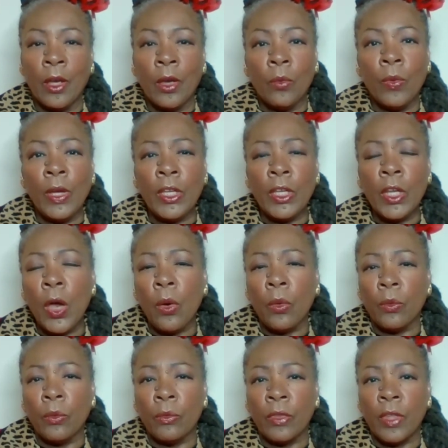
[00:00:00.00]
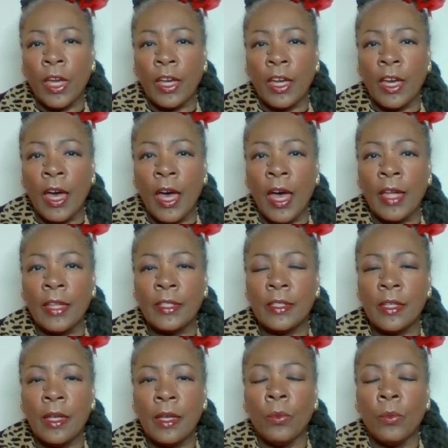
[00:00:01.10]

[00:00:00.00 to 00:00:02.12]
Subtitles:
We know that God's